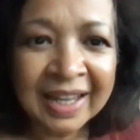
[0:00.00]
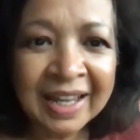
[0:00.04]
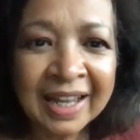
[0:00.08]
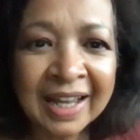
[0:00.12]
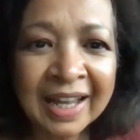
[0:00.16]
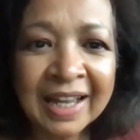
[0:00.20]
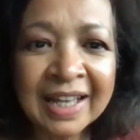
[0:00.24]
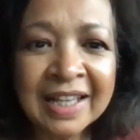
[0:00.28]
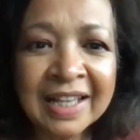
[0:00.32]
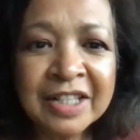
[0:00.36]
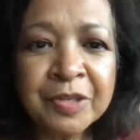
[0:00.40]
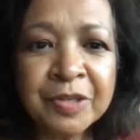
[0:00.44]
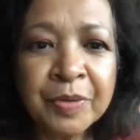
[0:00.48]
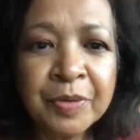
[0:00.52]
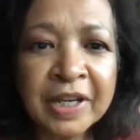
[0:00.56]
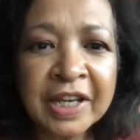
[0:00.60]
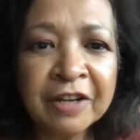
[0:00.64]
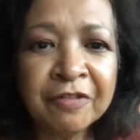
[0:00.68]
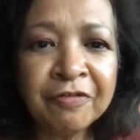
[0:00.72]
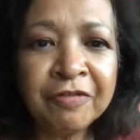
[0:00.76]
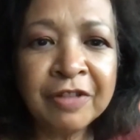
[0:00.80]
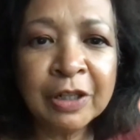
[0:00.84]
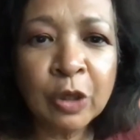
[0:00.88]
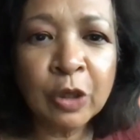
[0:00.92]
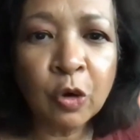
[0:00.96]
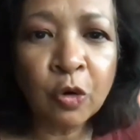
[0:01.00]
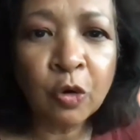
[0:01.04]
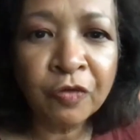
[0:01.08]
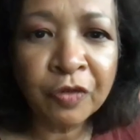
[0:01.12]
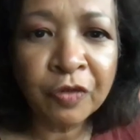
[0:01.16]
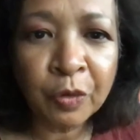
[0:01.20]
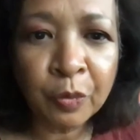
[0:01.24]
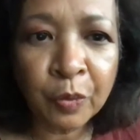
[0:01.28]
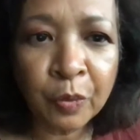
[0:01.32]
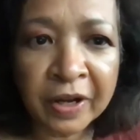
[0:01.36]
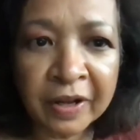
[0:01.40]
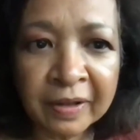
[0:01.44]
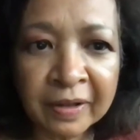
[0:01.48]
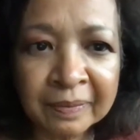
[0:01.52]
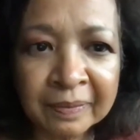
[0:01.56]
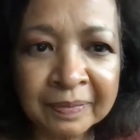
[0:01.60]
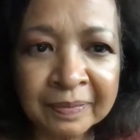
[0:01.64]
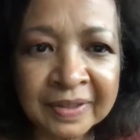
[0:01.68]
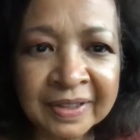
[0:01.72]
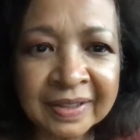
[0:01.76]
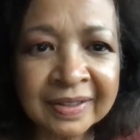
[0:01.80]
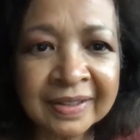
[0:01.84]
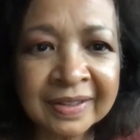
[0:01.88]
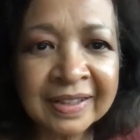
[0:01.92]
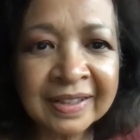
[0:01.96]
Hence, we can feel overwhelmed.
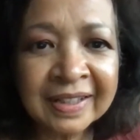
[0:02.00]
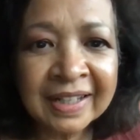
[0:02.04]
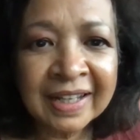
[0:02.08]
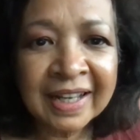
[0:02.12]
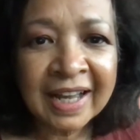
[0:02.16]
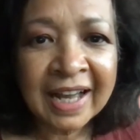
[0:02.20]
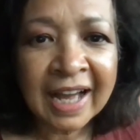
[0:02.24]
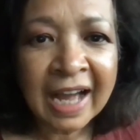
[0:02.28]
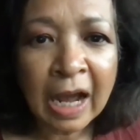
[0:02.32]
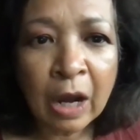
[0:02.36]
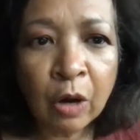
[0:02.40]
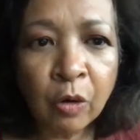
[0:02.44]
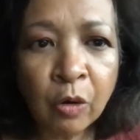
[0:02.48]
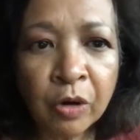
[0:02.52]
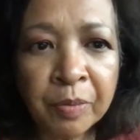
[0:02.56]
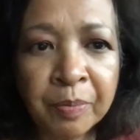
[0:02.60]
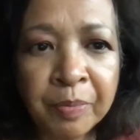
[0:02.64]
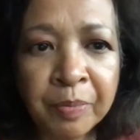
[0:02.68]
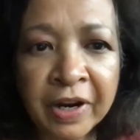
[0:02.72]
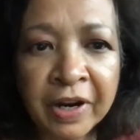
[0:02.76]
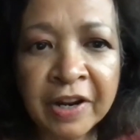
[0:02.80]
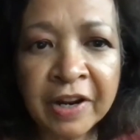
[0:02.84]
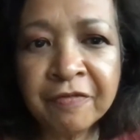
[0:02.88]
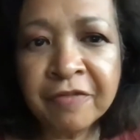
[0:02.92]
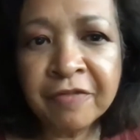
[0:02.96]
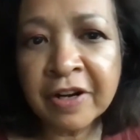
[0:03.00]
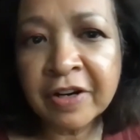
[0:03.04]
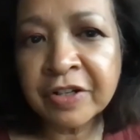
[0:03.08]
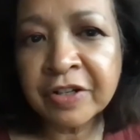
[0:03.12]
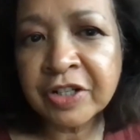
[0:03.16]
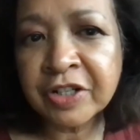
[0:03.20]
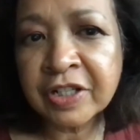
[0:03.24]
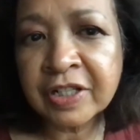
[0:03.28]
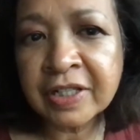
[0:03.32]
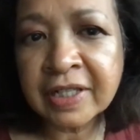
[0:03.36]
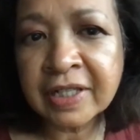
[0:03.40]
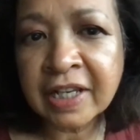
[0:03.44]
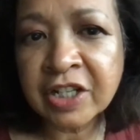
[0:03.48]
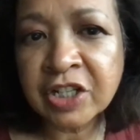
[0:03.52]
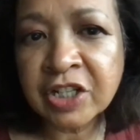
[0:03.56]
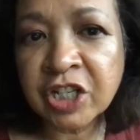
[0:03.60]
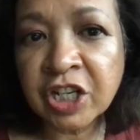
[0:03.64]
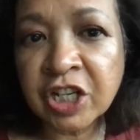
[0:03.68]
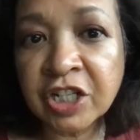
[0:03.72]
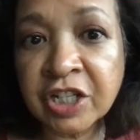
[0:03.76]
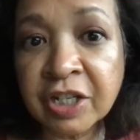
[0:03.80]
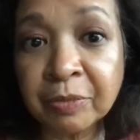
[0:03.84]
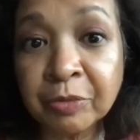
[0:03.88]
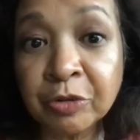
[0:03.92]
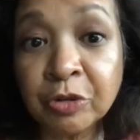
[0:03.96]
Our brain functions can
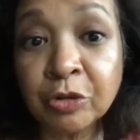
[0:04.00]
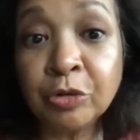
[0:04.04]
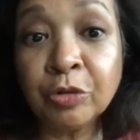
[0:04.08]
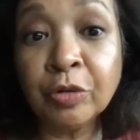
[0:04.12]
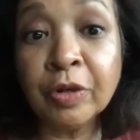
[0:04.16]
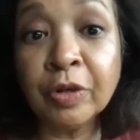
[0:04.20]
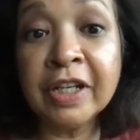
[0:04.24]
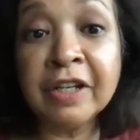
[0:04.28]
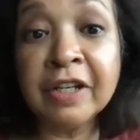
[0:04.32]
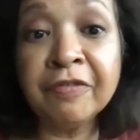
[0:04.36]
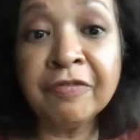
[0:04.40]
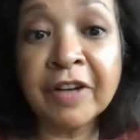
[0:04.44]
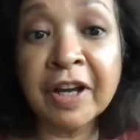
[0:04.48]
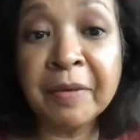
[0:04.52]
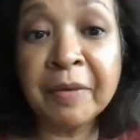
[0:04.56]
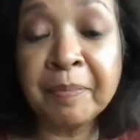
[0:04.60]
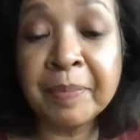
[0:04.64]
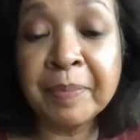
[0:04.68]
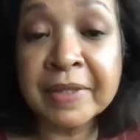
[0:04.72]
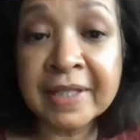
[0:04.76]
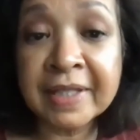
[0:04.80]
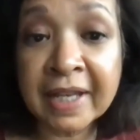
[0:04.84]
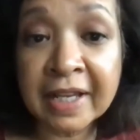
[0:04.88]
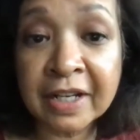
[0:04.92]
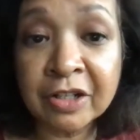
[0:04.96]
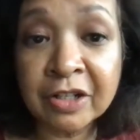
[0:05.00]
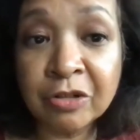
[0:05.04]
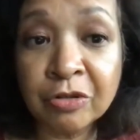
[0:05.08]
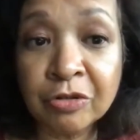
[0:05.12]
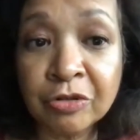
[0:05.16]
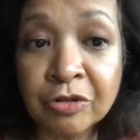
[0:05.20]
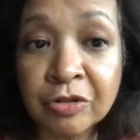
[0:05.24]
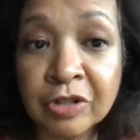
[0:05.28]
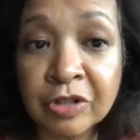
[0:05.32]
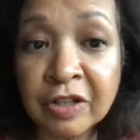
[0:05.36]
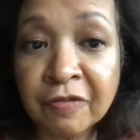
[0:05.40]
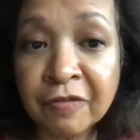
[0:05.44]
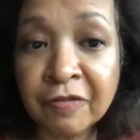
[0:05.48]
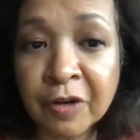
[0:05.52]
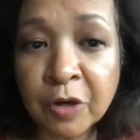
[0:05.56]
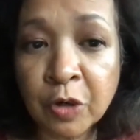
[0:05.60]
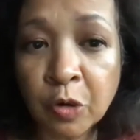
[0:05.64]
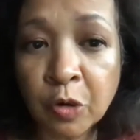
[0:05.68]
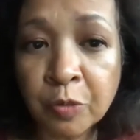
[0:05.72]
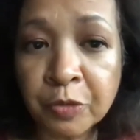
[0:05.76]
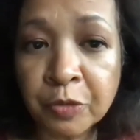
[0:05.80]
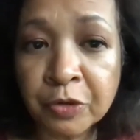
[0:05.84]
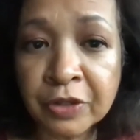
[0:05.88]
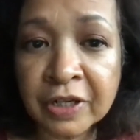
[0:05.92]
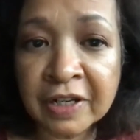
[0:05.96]
change up to 25% due to different
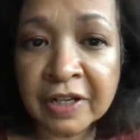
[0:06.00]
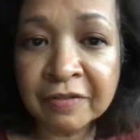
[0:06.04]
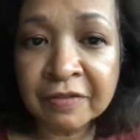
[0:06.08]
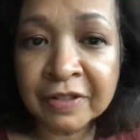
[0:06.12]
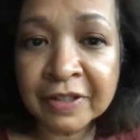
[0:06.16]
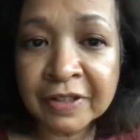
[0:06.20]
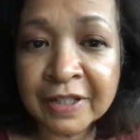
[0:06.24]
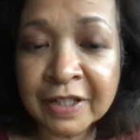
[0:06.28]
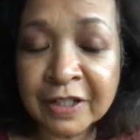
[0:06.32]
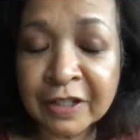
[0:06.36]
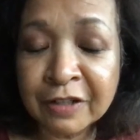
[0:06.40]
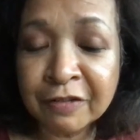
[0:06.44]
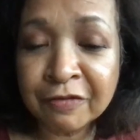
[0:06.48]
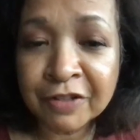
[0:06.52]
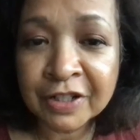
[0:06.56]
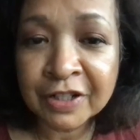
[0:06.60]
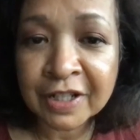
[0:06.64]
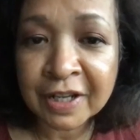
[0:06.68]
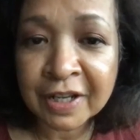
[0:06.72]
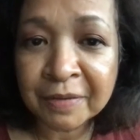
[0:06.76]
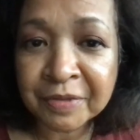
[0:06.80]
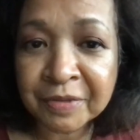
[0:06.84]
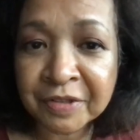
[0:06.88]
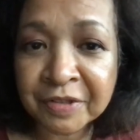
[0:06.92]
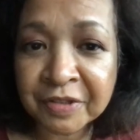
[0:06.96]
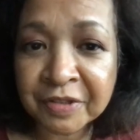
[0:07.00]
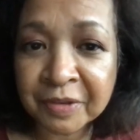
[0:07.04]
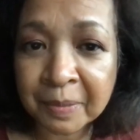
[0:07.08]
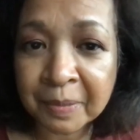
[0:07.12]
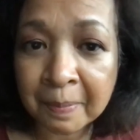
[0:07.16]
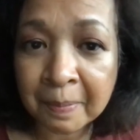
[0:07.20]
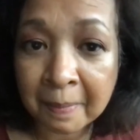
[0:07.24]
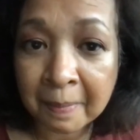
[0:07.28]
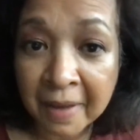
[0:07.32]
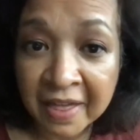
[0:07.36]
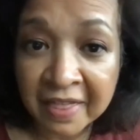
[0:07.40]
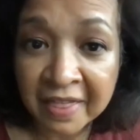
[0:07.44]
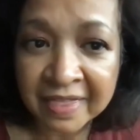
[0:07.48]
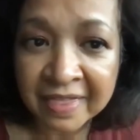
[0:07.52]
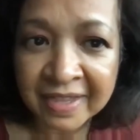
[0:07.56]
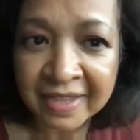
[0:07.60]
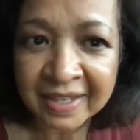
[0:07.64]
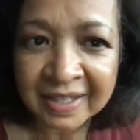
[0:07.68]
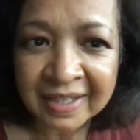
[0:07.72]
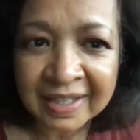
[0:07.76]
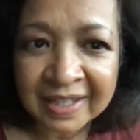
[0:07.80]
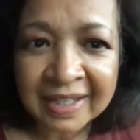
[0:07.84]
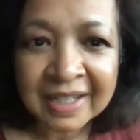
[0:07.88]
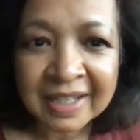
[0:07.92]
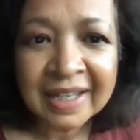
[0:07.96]
hormone levels at different times of the month.
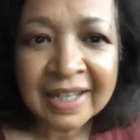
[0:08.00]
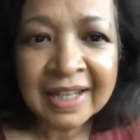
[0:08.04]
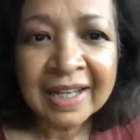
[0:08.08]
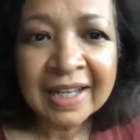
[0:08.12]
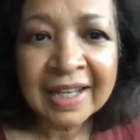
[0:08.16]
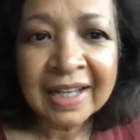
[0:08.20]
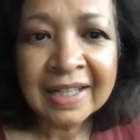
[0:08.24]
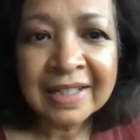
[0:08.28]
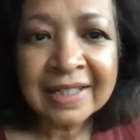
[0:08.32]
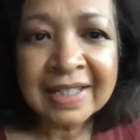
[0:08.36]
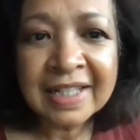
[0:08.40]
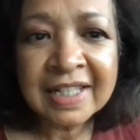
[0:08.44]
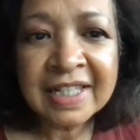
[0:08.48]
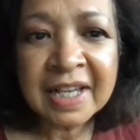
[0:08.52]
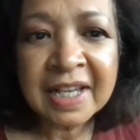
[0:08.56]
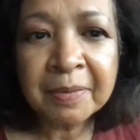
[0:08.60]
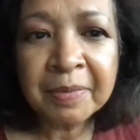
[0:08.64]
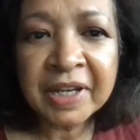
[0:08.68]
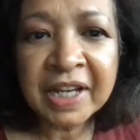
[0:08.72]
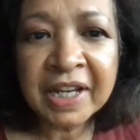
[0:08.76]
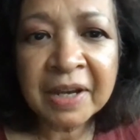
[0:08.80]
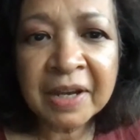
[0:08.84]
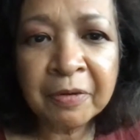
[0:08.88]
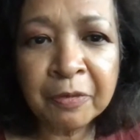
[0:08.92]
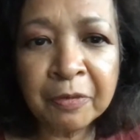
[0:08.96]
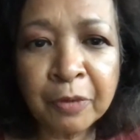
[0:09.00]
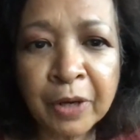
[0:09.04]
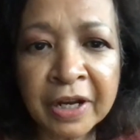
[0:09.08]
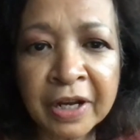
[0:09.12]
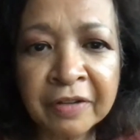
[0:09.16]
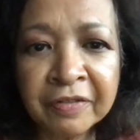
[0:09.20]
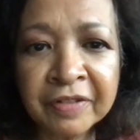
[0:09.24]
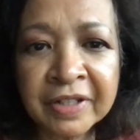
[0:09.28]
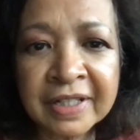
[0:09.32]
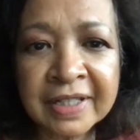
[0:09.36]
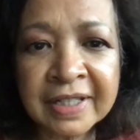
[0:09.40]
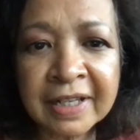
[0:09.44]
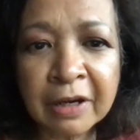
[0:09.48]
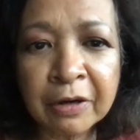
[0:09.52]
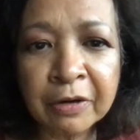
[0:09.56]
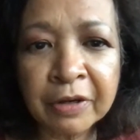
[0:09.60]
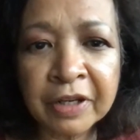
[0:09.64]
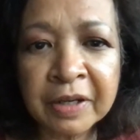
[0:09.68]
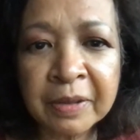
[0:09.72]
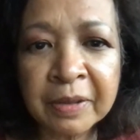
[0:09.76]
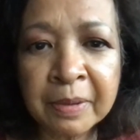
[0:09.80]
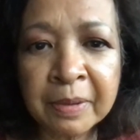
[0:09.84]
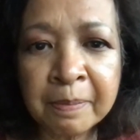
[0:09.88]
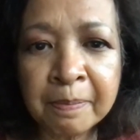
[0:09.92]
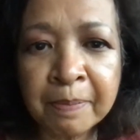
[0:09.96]
Since I became aware of this, how
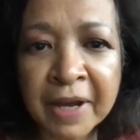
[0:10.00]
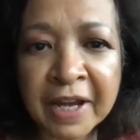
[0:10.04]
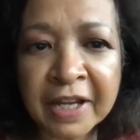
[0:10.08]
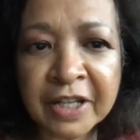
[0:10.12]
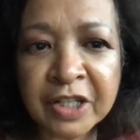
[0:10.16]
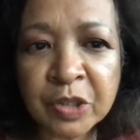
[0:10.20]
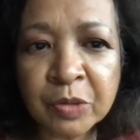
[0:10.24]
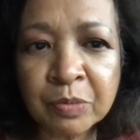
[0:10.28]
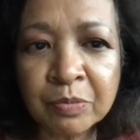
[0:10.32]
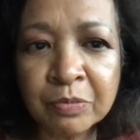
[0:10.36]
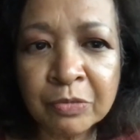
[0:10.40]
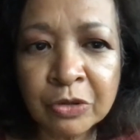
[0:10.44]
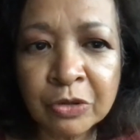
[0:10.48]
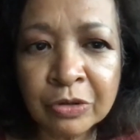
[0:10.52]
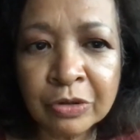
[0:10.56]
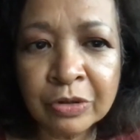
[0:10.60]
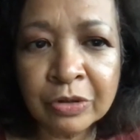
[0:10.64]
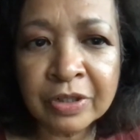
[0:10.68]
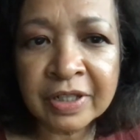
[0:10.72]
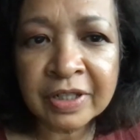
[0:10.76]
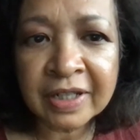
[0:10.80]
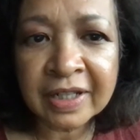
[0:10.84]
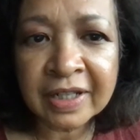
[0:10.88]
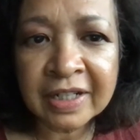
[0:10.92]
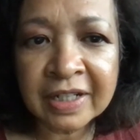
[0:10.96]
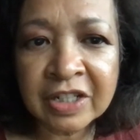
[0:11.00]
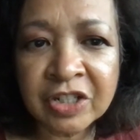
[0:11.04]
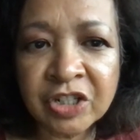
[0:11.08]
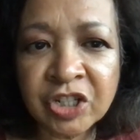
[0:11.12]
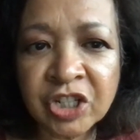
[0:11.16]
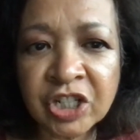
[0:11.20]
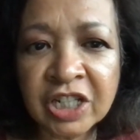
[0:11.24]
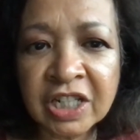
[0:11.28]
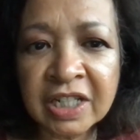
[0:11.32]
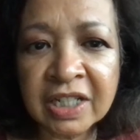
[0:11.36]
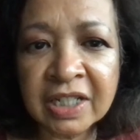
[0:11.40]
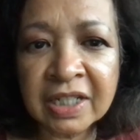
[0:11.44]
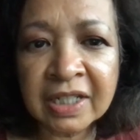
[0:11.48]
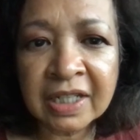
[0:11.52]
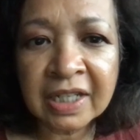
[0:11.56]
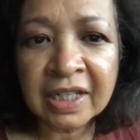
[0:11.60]
it impacts mood, energy,